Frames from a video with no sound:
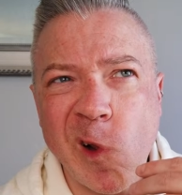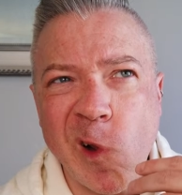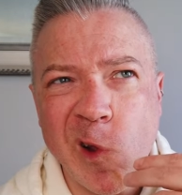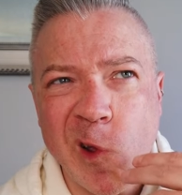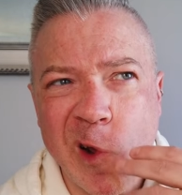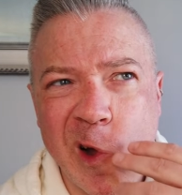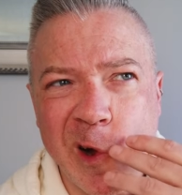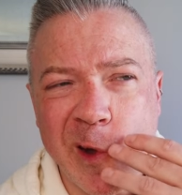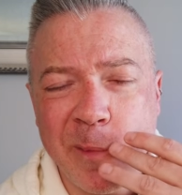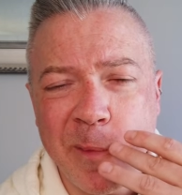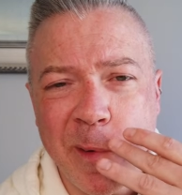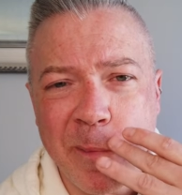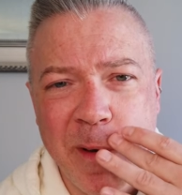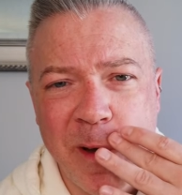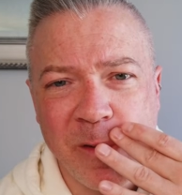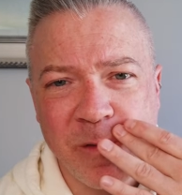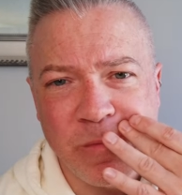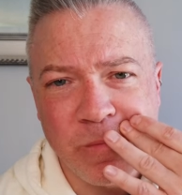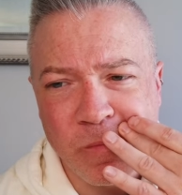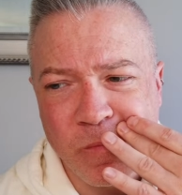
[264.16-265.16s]
stuck in my
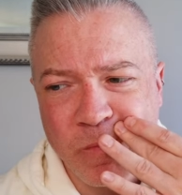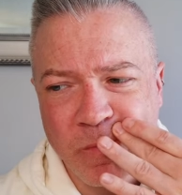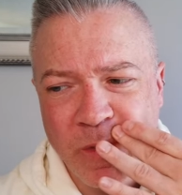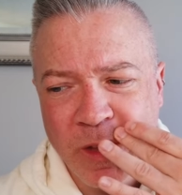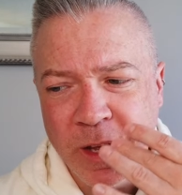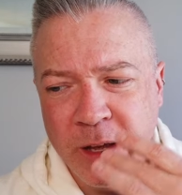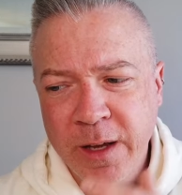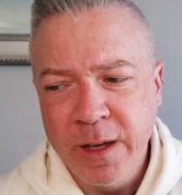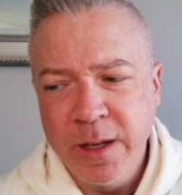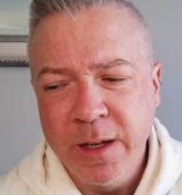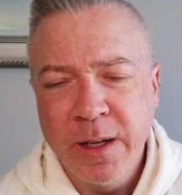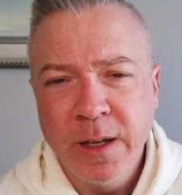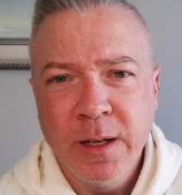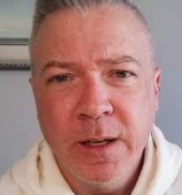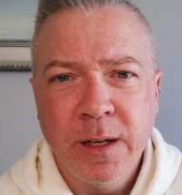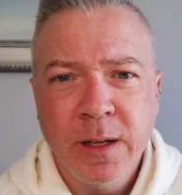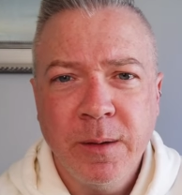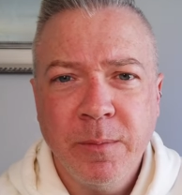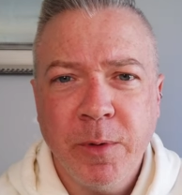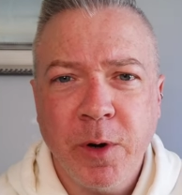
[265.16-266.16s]
mouth.
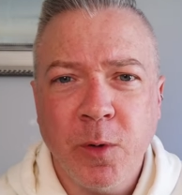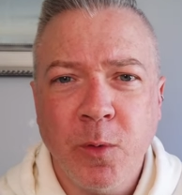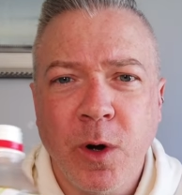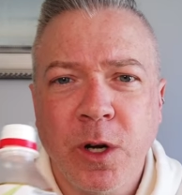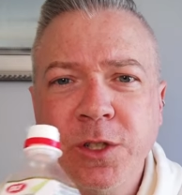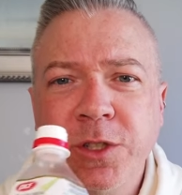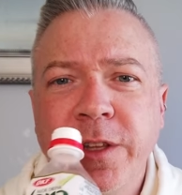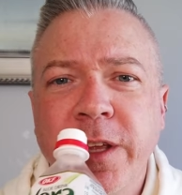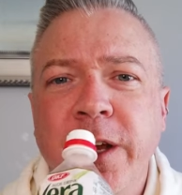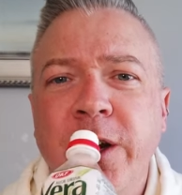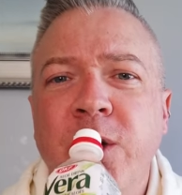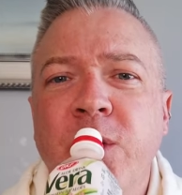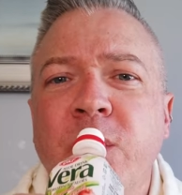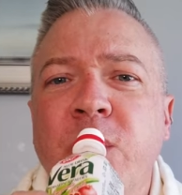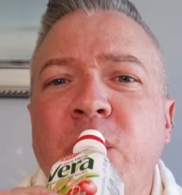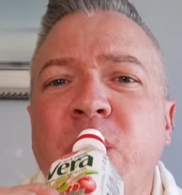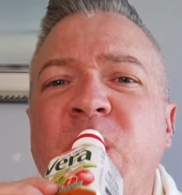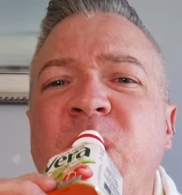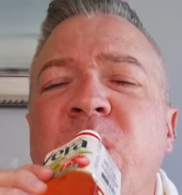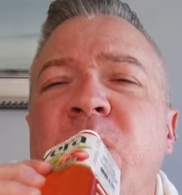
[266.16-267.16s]
Better wash that
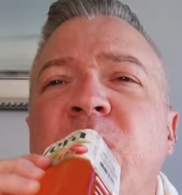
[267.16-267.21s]
out.